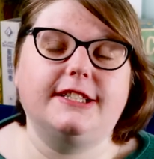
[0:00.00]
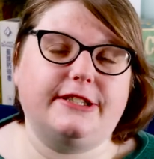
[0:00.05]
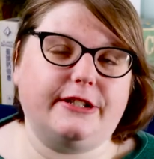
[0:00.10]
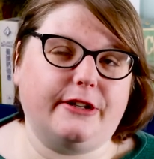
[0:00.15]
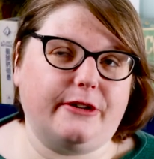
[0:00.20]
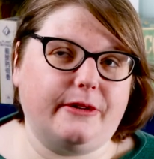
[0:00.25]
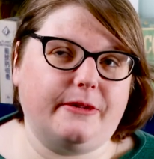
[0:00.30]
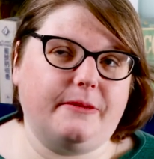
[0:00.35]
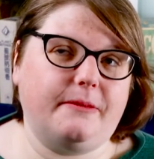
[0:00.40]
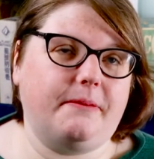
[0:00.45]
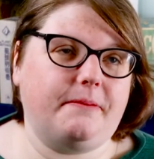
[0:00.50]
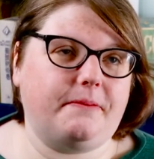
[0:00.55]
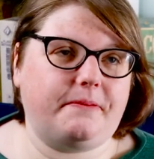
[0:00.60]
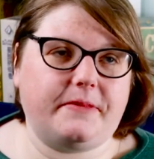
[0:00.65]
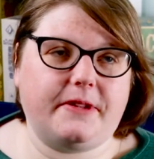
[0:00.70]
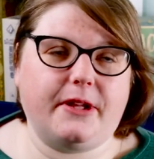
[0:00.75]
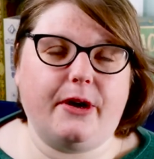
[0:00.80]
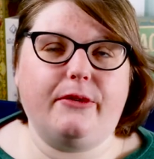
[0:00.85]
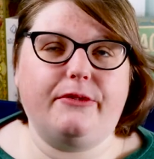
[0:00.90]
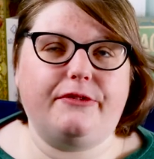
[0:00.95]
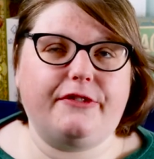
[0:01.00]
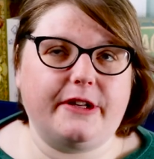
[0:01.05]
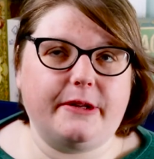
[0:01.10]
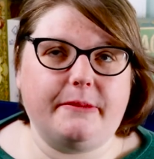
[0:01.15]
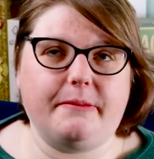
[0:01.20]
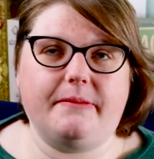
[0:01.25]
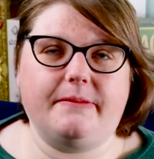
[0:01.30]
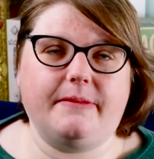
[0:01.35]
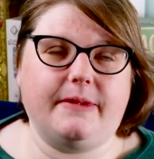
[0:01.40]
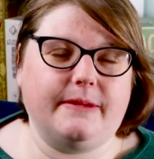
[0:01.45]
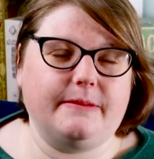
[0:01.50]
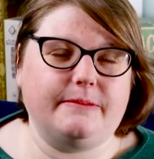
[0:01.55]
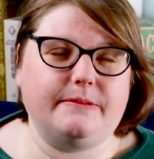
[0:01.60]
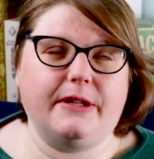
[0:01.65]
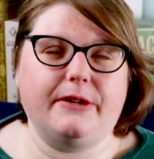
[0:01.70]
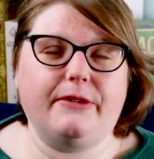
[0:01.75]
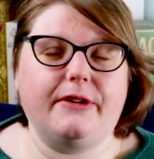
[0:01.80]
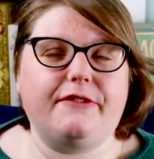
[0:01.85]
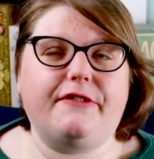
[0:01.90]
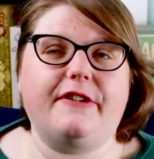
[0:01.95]
So don't feel,
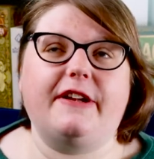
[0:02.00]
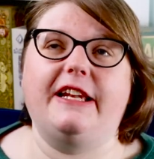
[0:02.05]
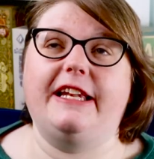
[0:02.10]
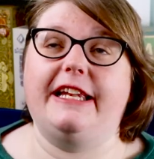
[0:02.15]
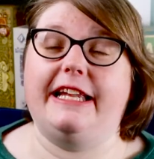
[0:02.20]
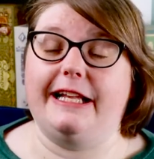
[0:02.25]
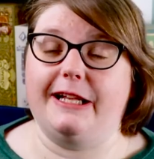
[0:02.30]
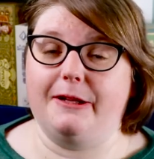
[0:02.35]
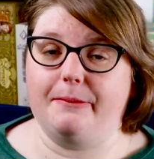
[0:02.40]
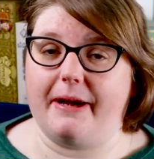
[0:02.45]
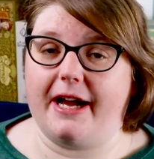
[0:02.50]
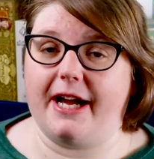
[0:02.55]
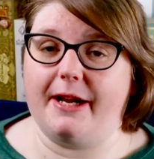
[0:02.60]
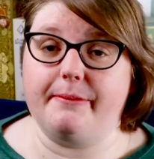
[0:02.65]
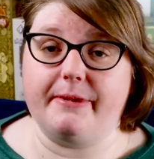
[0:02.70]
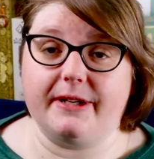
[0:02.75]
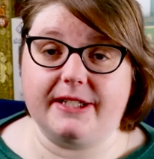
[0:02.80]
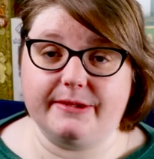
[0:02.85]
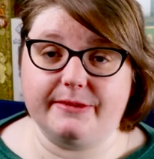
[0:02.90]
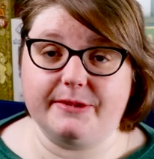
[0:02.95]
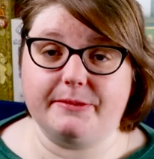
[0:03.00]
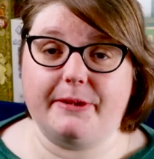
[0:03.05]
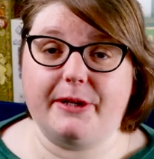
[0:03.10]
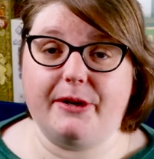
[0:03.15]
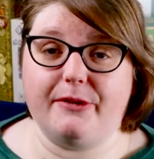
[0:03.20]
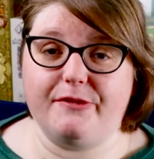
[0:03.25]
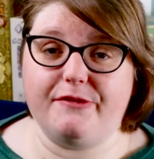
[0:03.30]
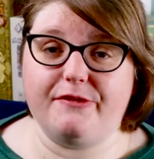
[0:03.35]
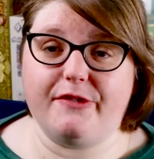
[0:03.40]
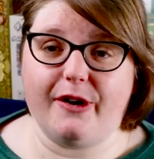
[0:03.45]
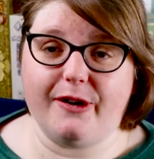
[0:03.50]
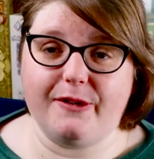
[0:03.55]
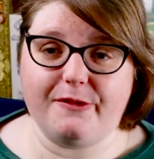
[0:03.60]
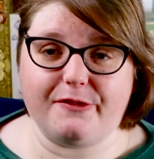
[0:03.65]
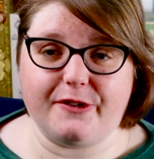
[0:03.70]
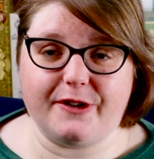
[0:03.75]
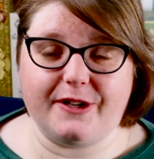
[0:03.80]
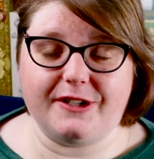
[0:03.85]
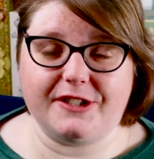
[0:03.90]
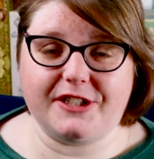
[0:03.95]
I only feel a little bad because it was my own
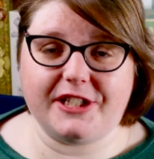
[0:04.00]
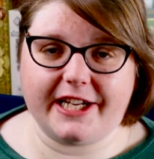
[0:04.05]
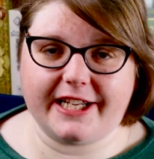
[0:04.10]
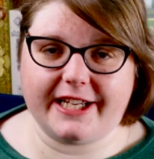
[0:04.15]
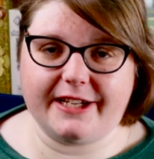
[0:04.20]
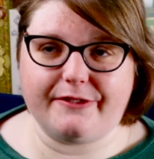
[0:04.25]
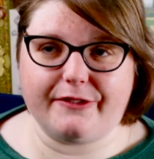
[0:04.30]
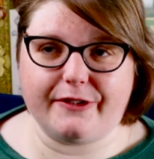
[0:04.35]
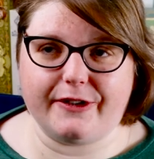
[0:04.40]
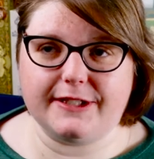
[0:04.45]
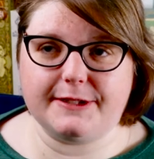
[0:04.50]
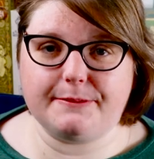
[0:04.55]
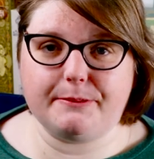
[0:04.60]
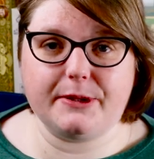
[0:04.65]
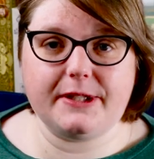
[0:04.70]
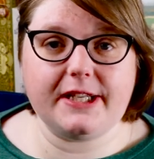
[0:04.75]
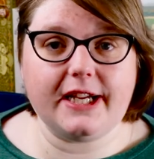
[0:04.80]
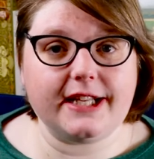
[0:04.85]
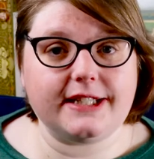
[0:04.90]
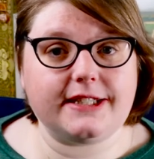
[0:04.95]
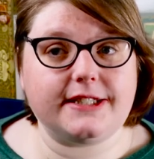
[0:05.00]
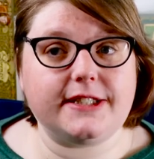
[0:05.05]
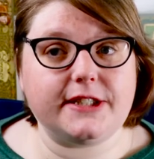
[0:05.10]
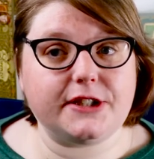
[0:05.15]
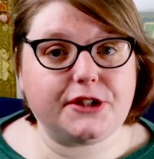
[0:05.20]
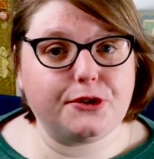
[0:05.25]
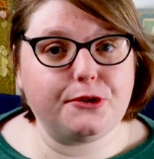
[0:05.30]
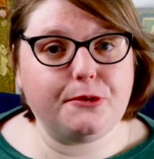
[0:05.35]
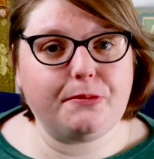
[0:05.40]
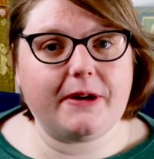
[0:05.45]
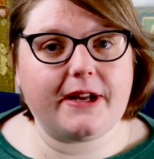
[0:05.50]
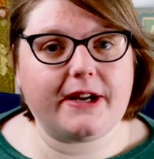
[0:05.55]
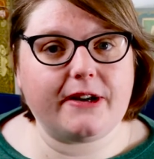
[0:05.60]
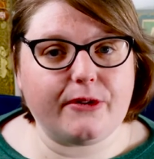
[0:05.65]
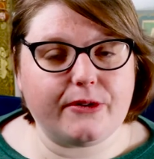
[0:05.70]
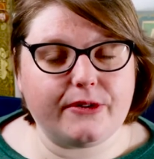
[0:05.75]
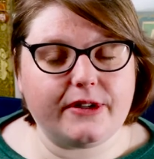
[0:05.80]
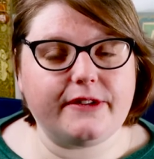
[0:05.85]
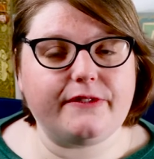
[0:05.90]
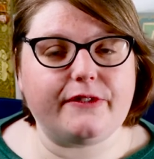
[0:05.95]
fault for not checking first. But yeah, there's a
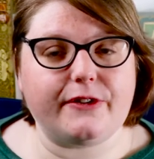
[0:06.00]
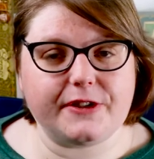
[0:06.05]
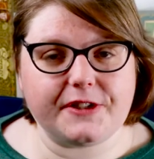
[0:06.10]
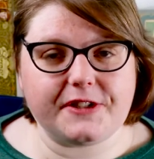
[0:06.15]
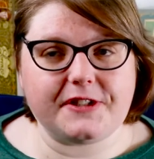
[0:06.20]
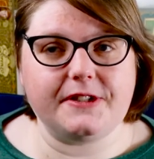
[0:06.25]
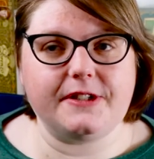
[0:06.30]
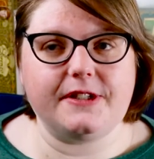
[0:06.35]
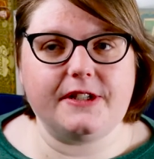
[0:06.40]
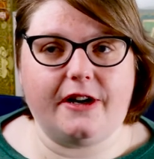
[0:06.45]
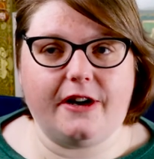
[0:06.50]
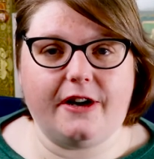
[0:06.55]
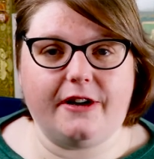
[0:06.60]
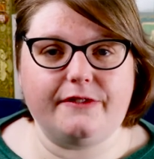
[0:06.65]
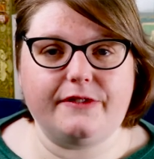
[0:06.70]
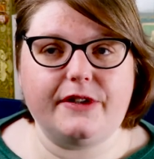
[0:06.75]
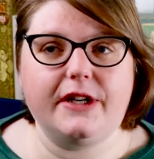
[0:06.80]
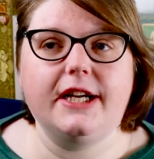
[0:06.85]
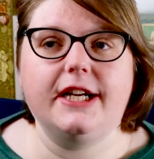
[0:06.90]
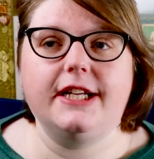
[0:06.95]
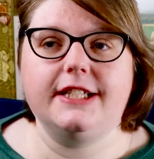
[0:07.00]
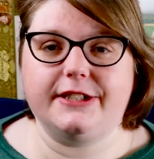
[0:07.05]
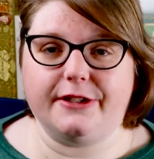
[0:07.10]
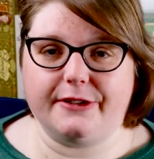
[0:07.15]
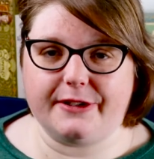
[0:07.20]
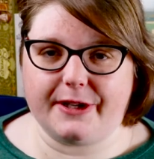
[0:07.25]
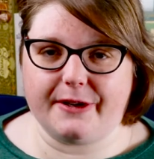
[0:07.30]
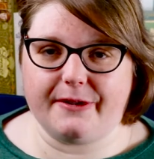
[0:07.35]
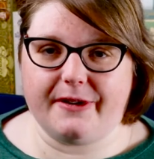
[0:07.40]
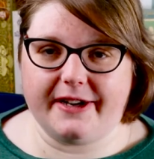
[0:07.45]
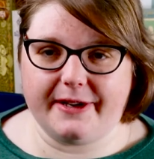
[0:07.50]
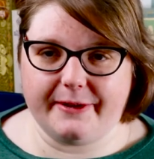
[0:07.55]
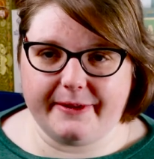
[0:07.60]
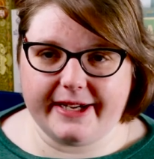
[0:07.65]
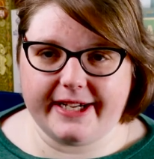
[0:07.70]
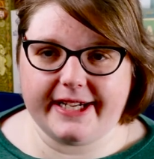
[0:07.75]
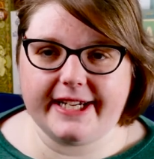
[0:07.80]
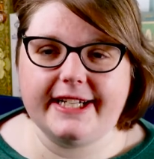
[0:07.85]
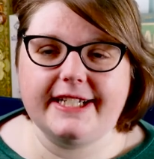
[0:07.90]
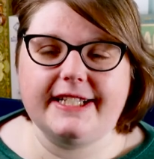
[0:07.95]
two-player only version of Tokyo
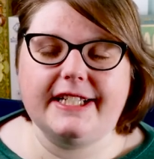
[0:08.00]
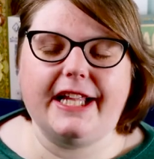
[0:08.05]
Highway.